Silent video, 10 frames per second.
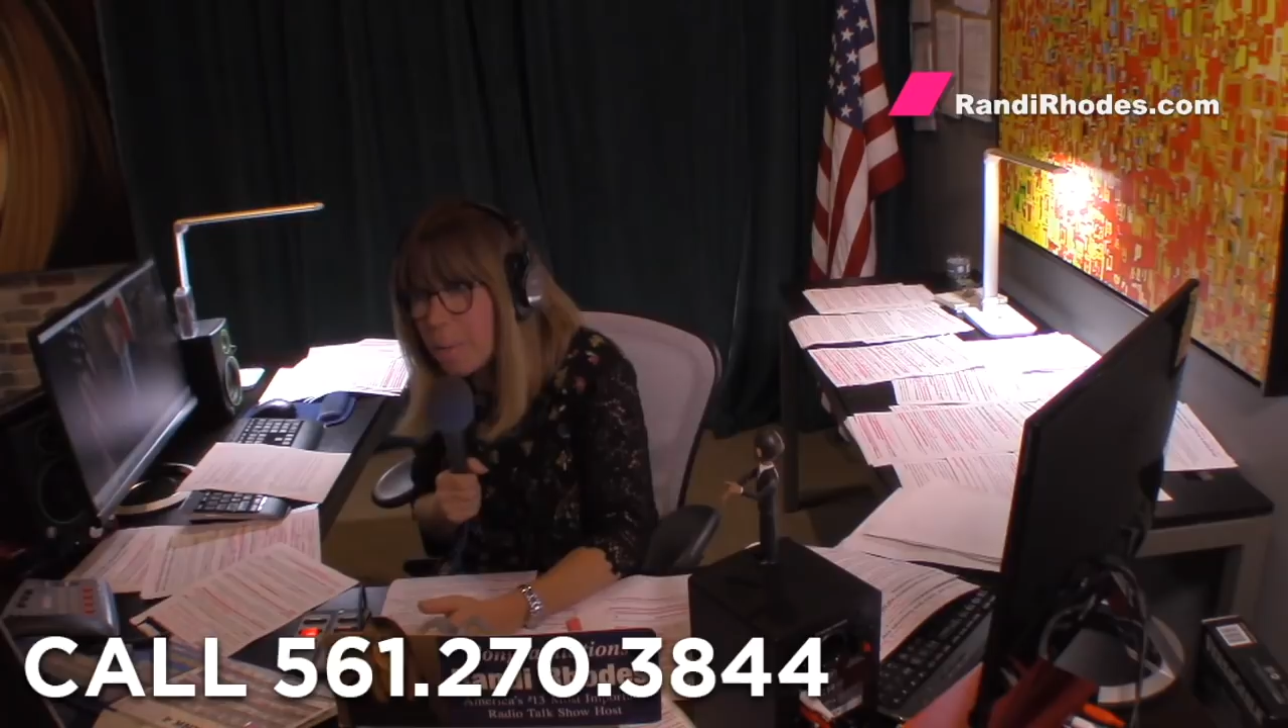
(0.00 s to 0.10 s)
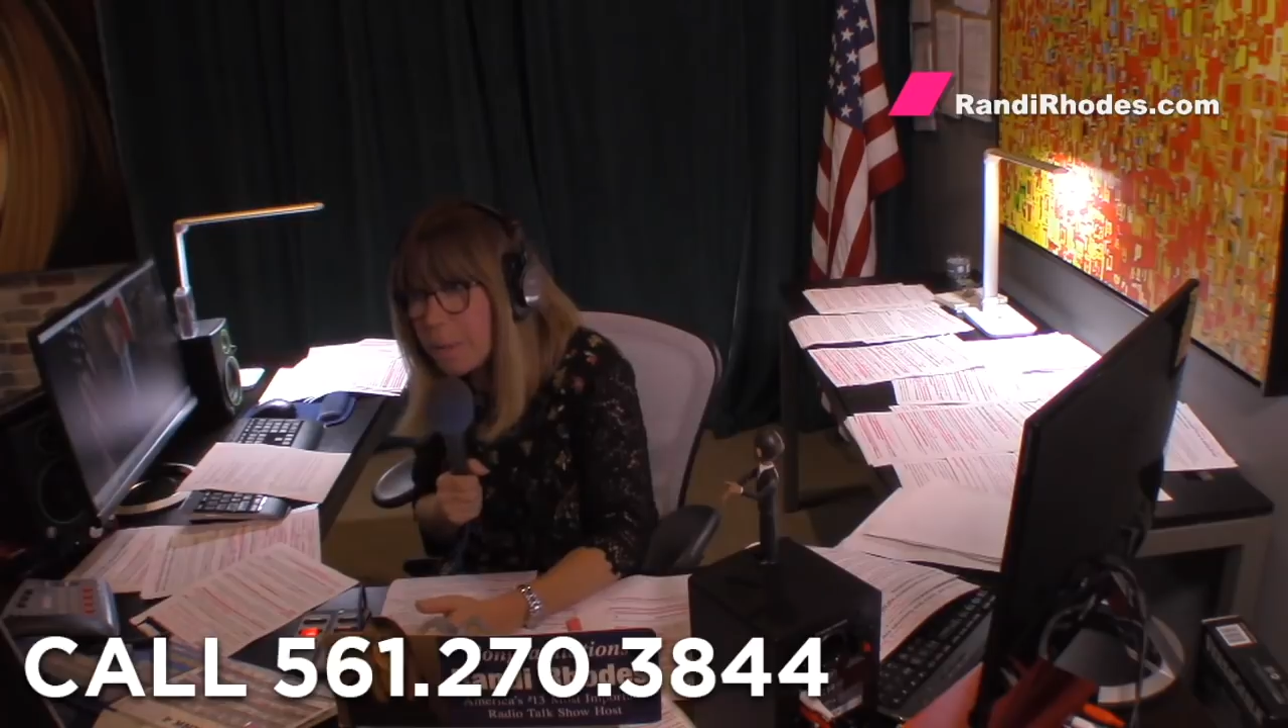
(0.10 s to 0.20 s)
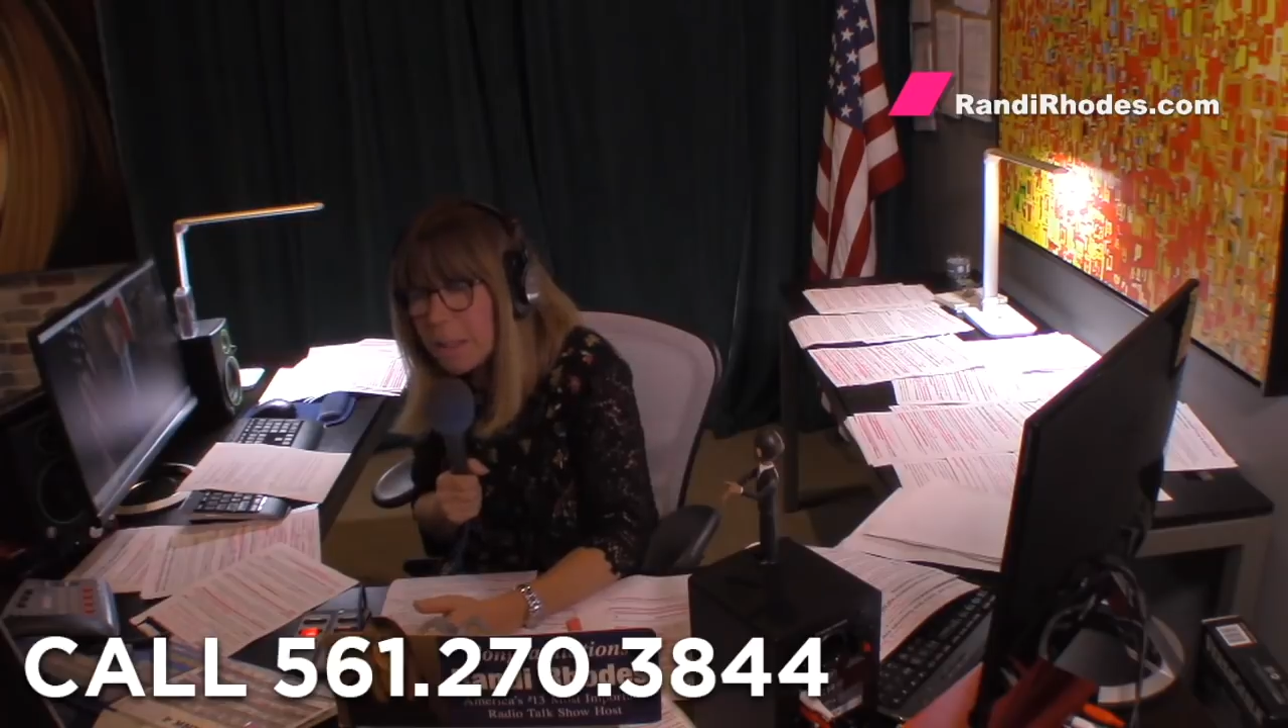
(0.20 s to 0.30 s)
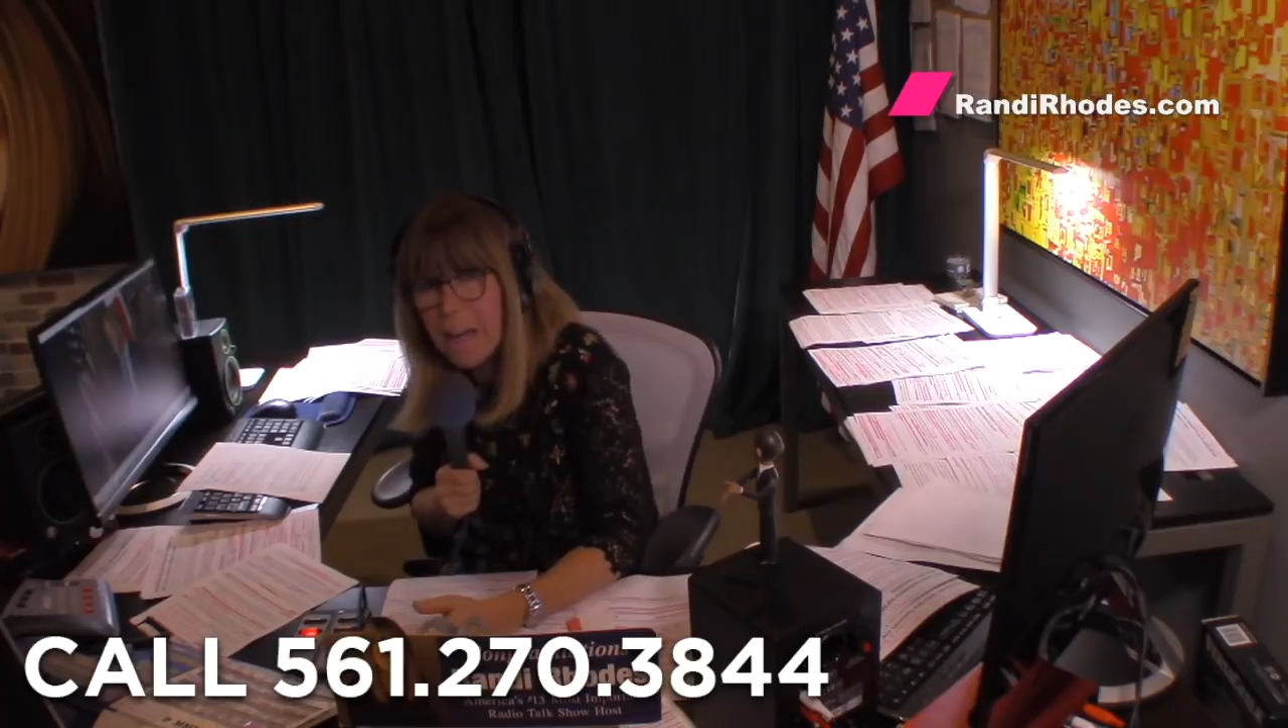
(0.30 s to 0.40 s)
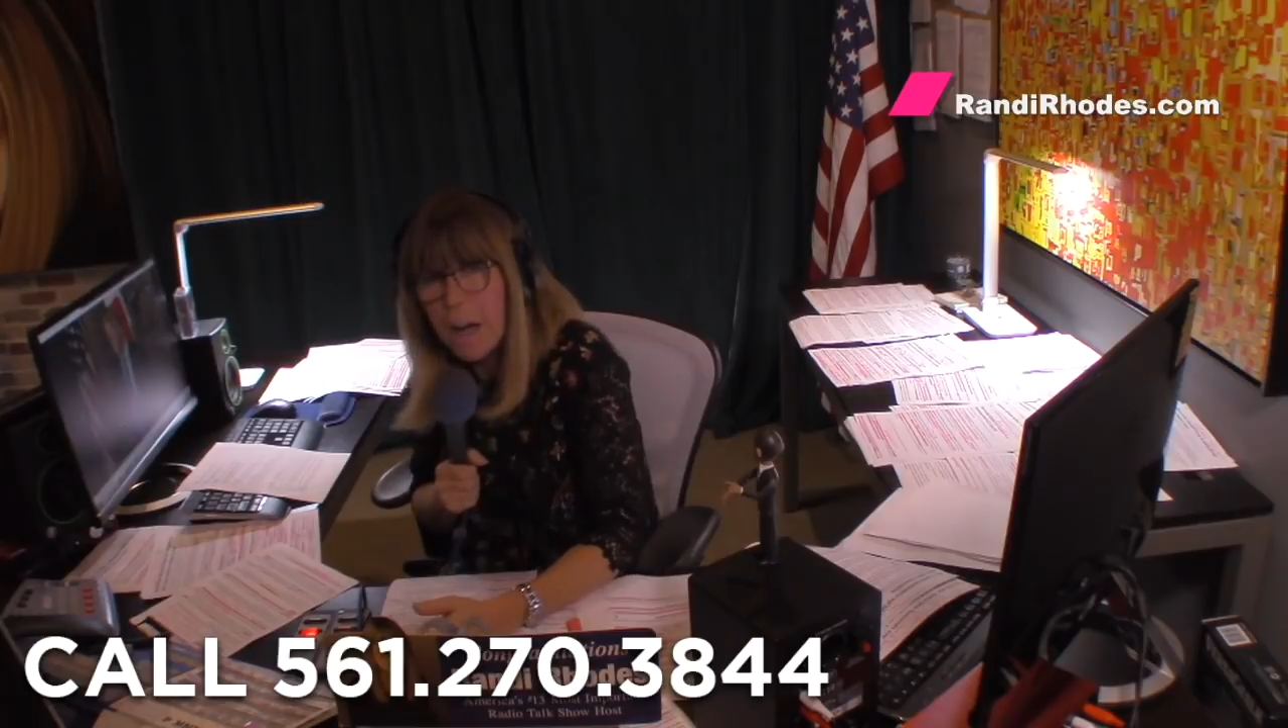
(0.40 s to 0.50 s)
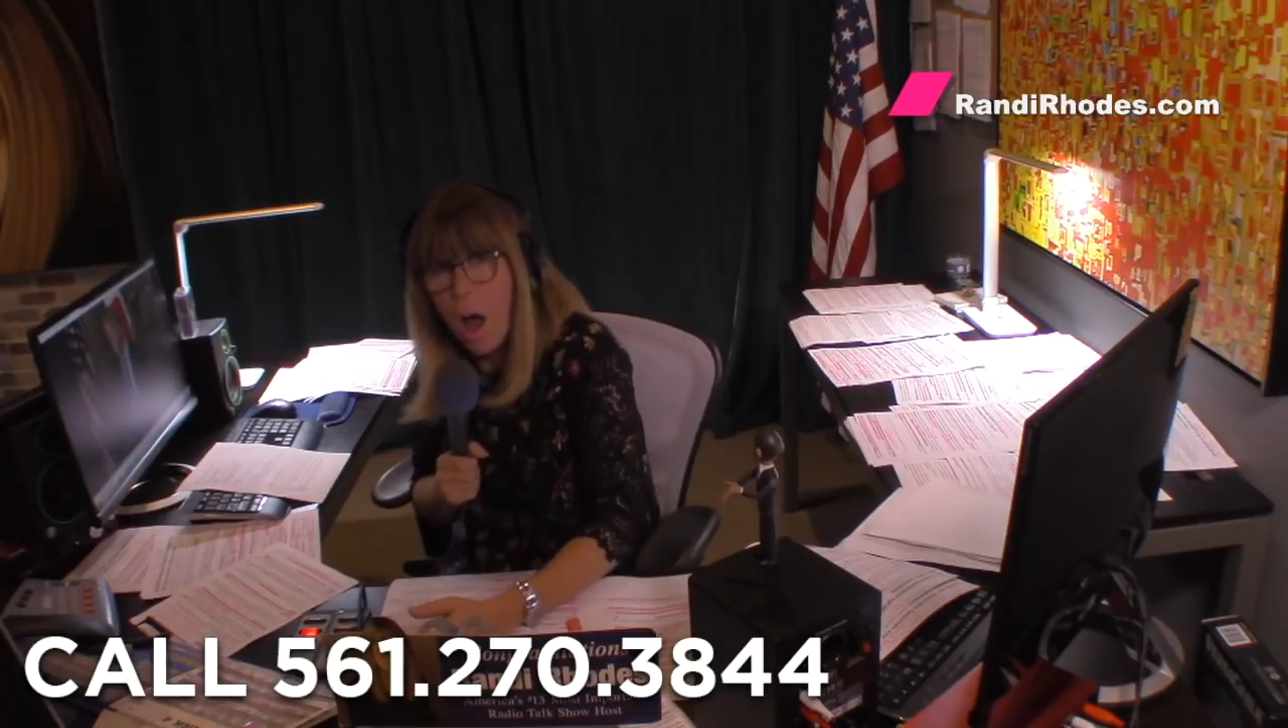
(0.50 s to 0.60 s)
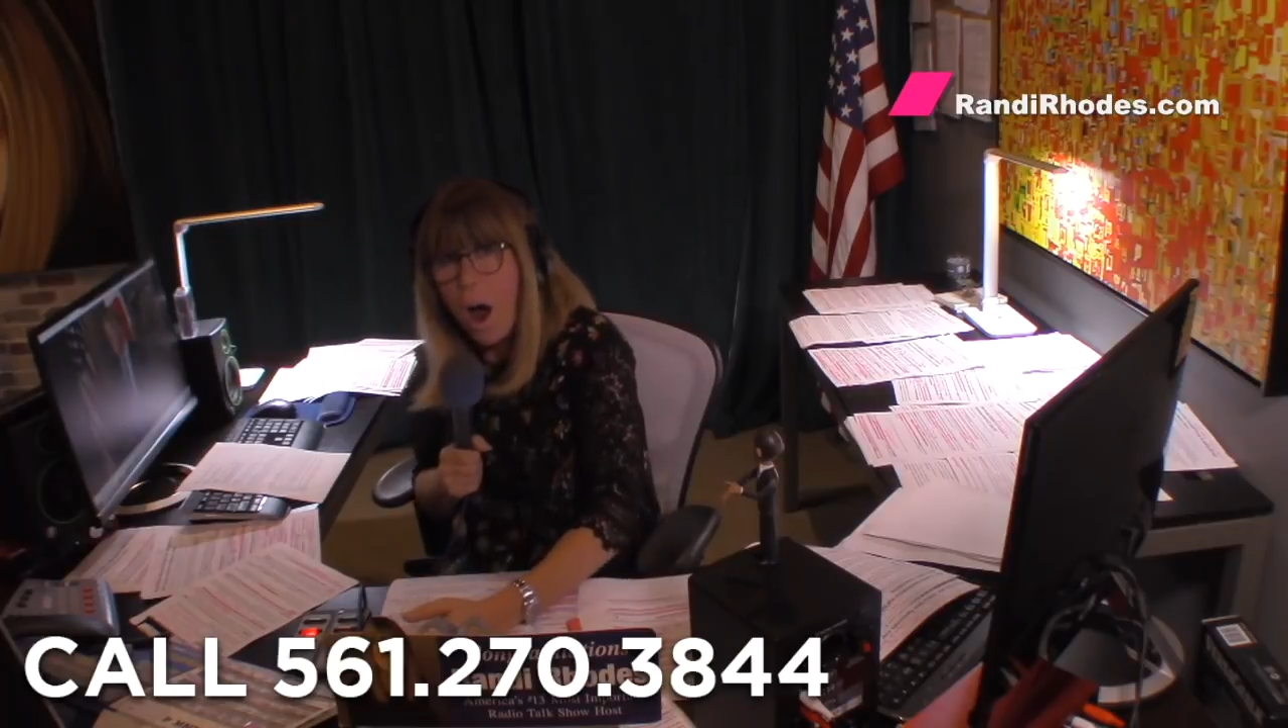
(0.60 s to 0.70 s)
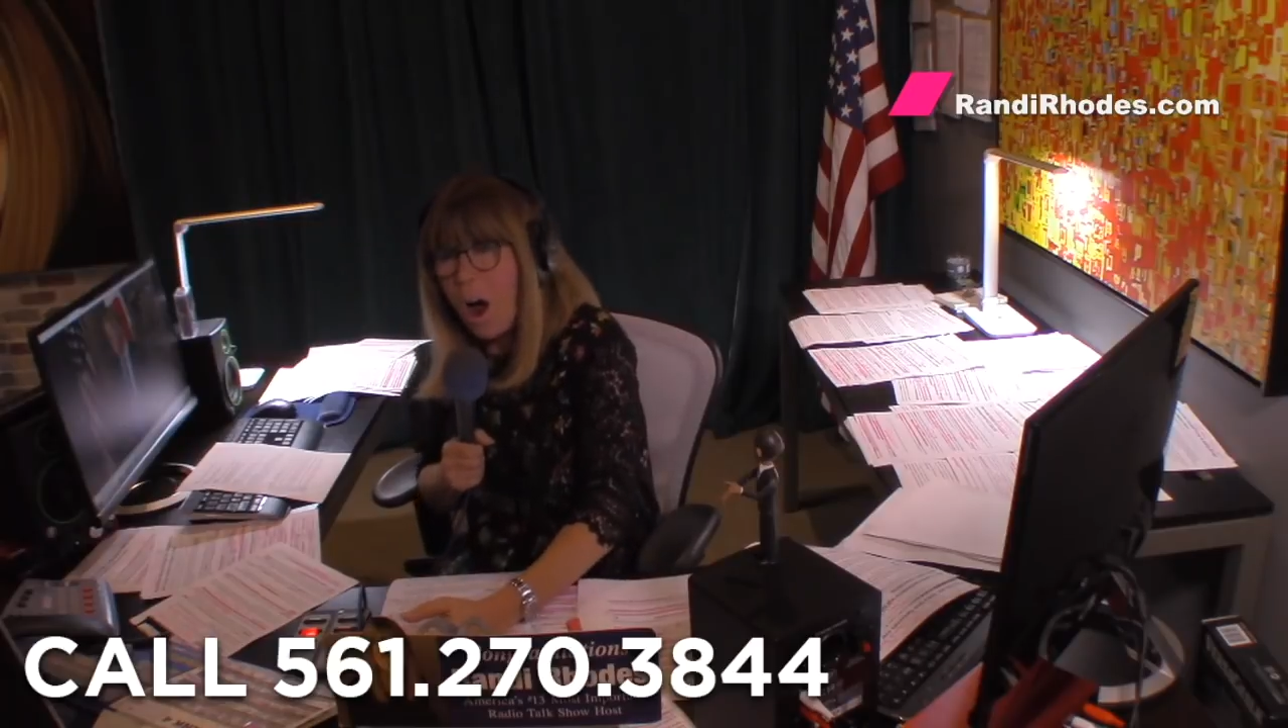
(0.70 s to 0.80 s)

I mean, like